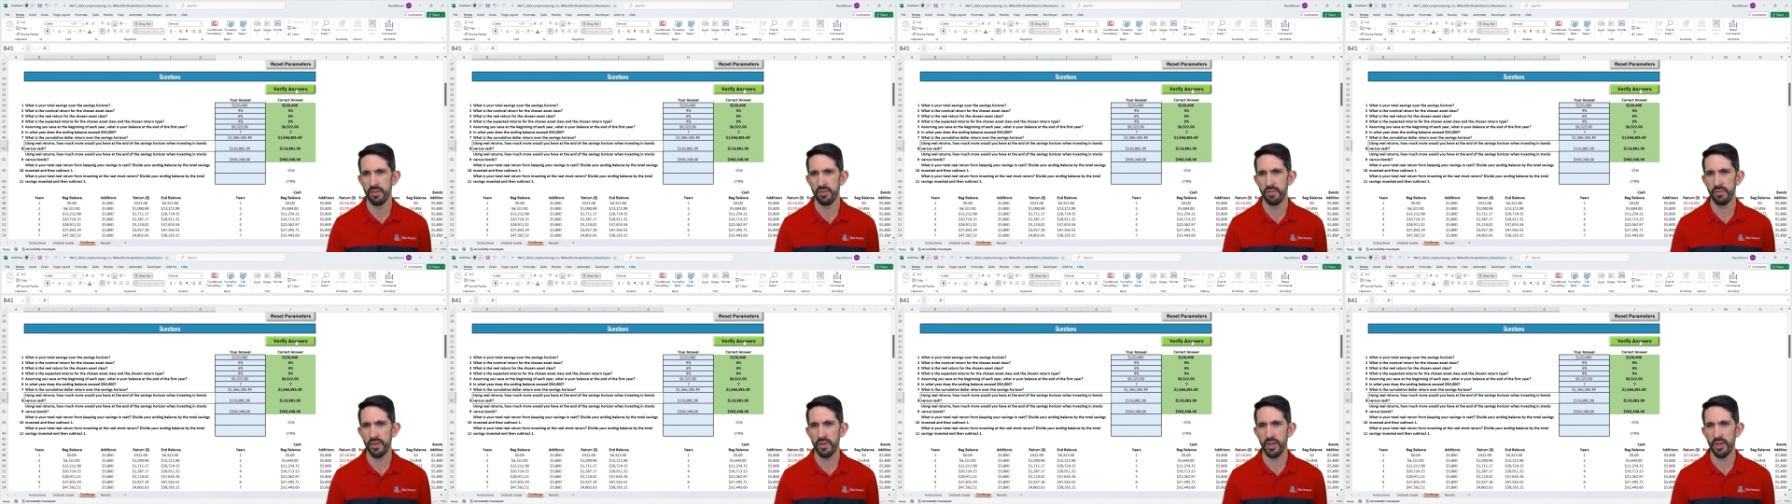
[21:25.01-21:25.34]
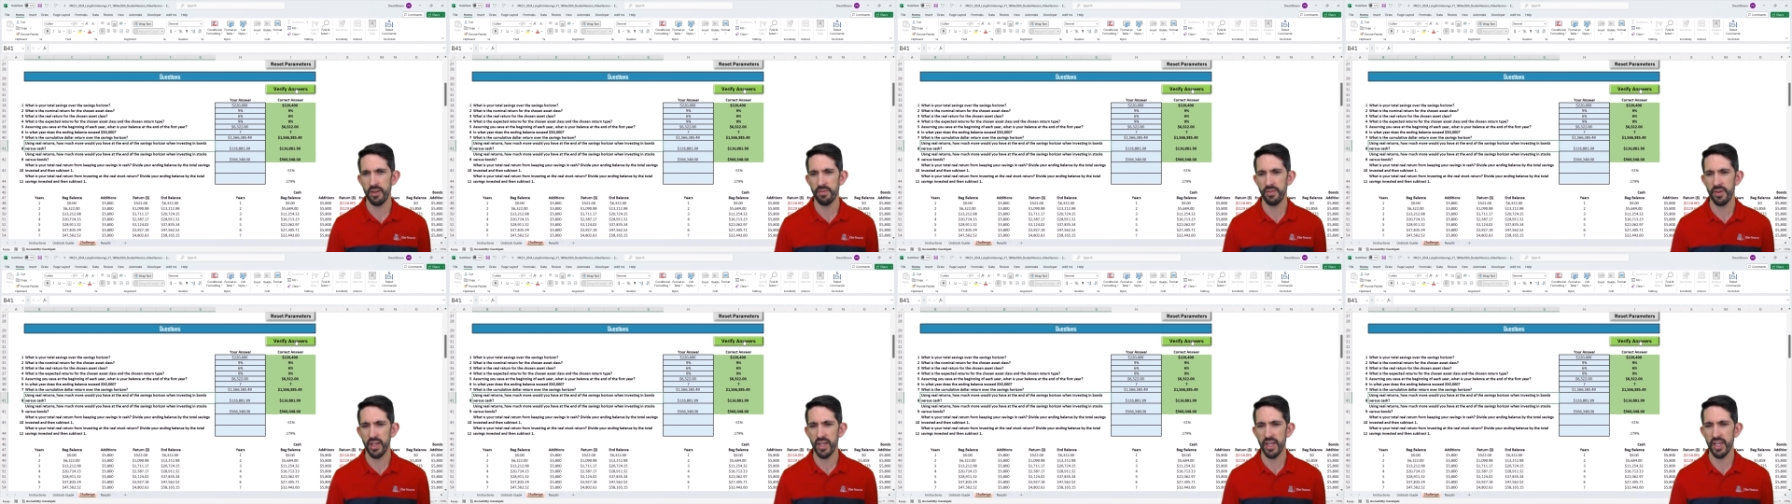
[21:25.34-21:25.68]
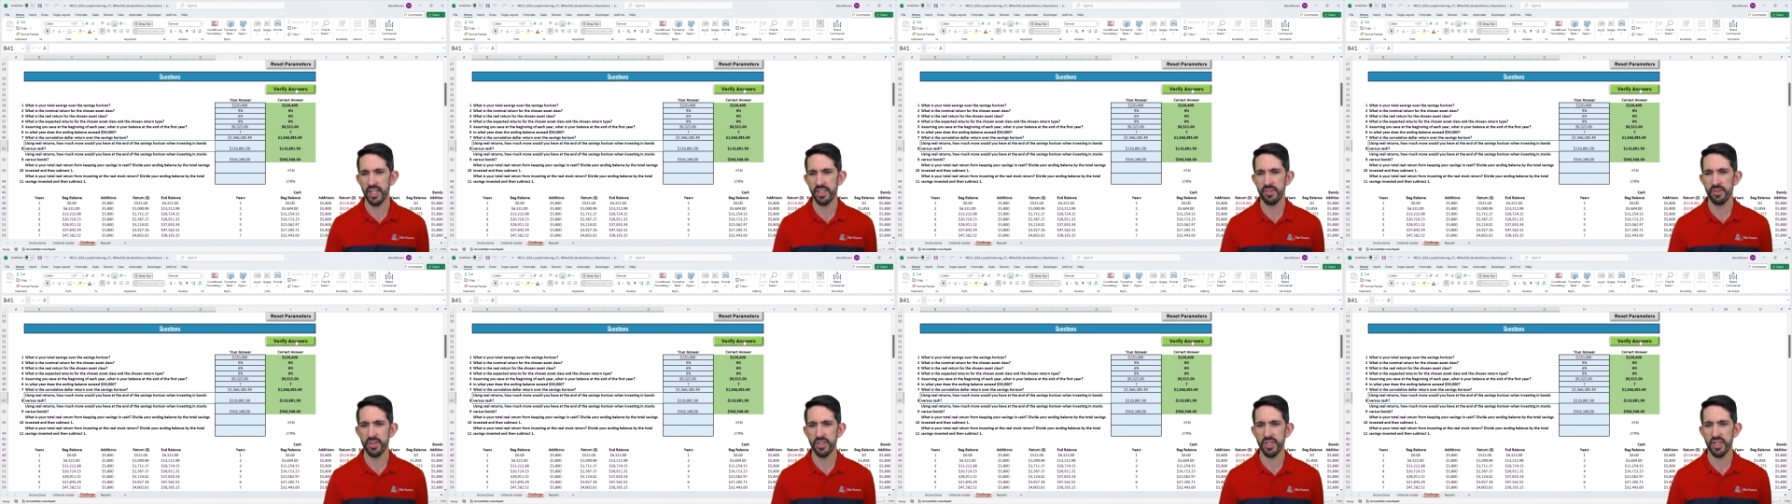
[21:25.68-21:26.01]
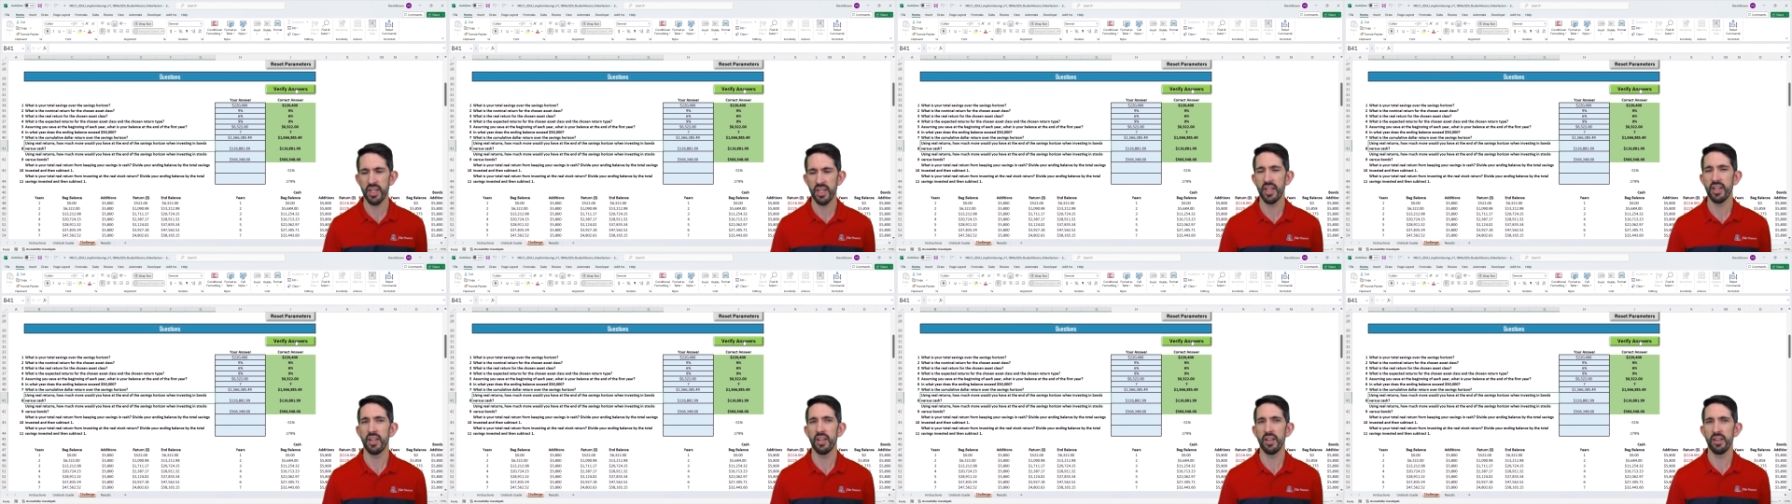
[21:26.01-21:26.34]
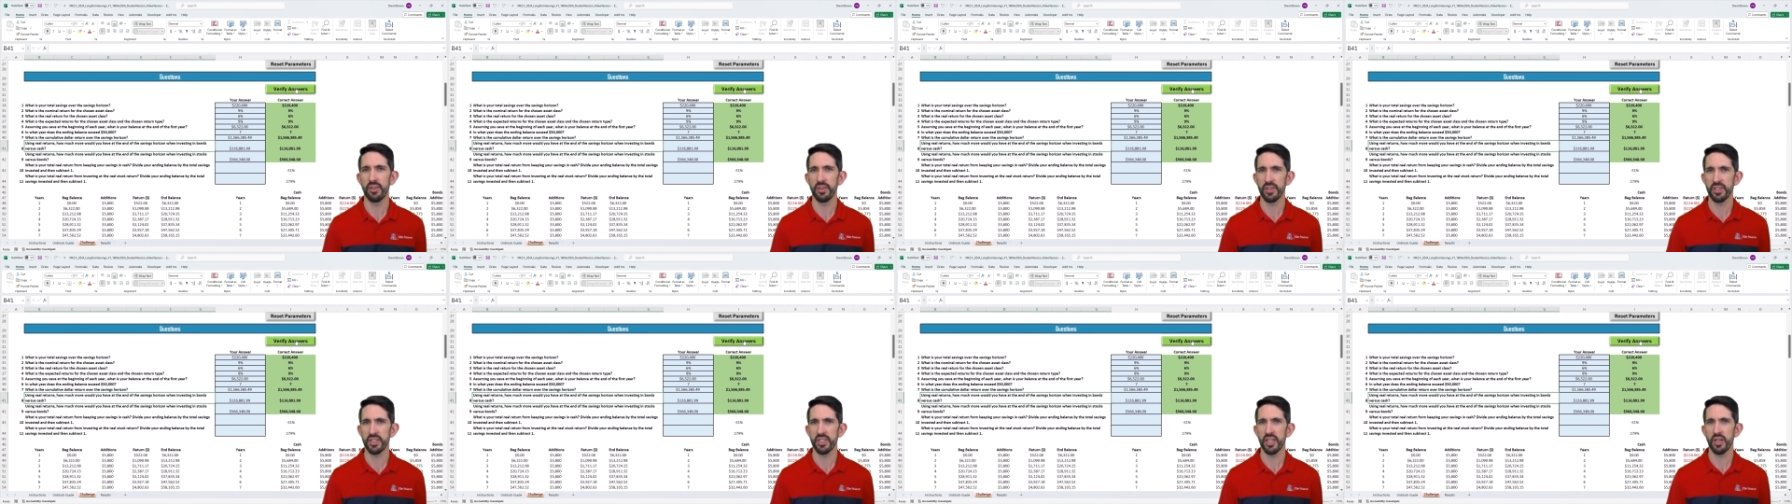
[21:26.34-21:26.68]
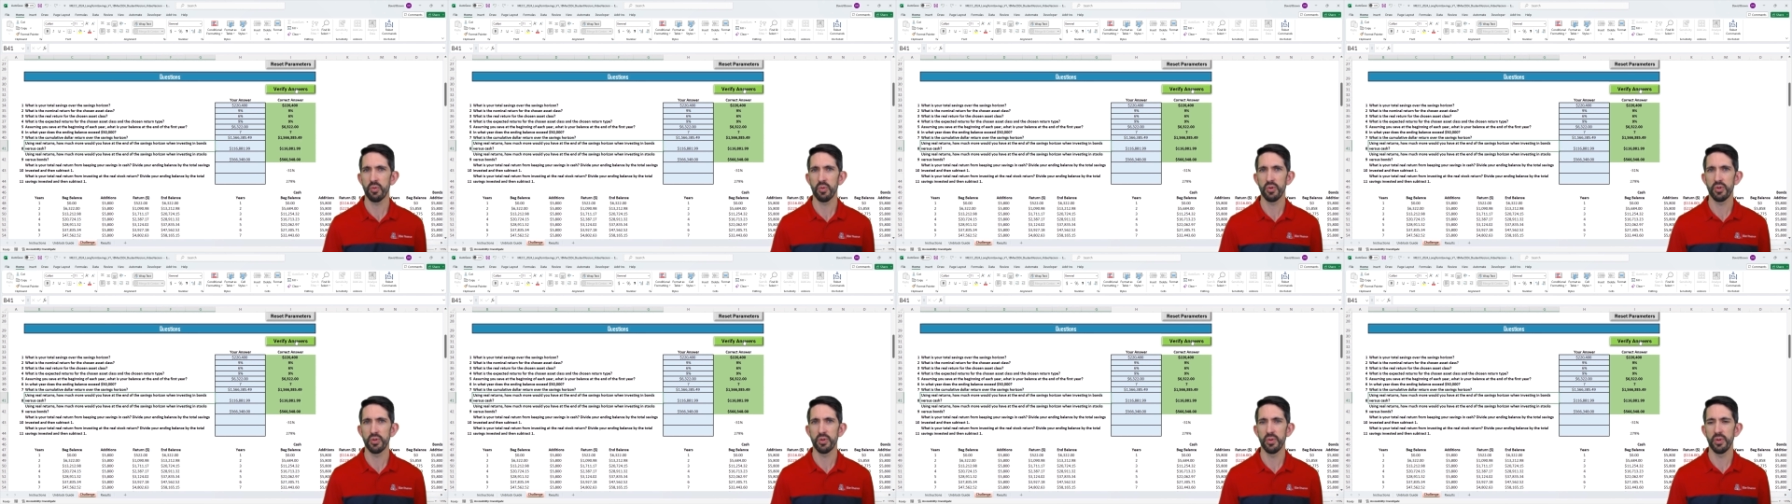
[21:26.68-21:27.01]
verify answers again and it looks like
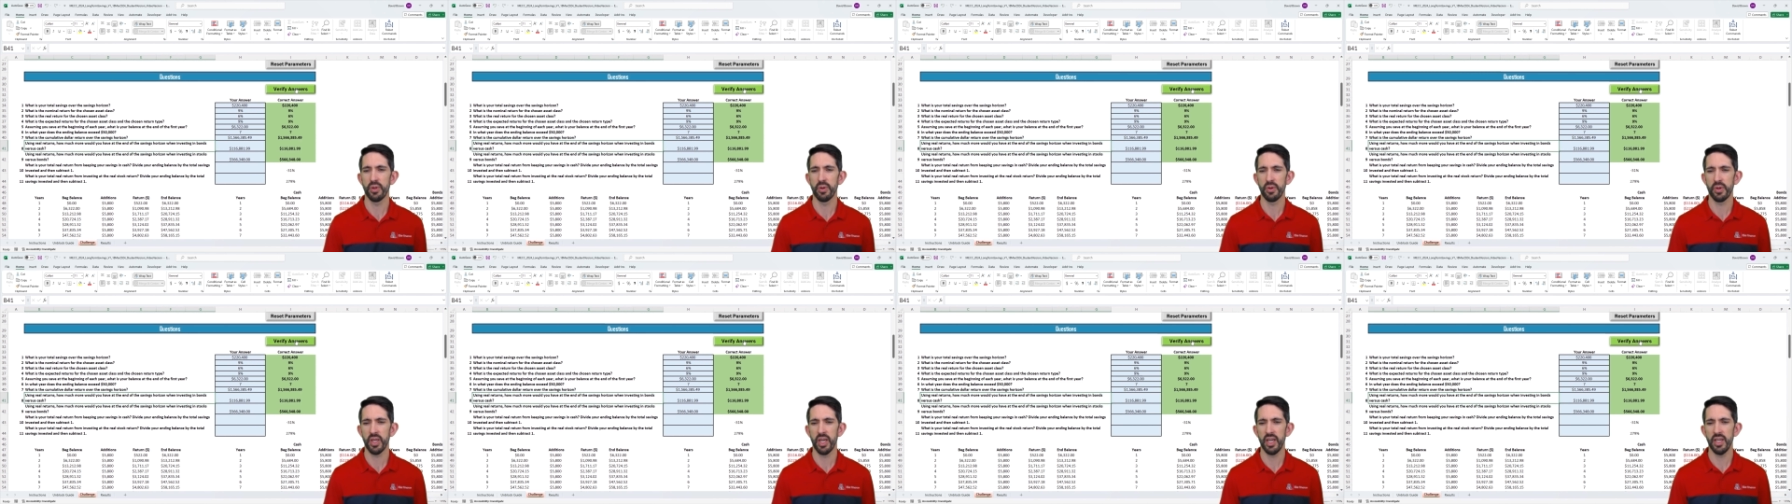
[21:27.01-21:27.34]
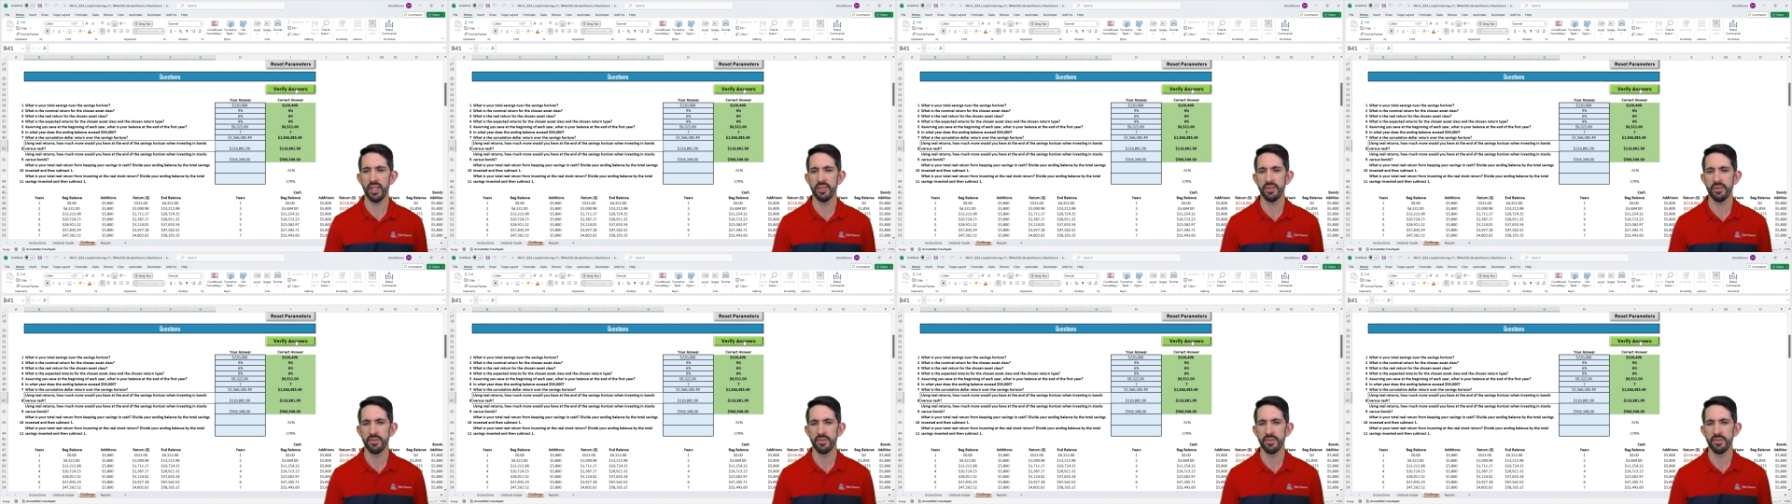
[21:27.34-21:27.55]
we're doing okay.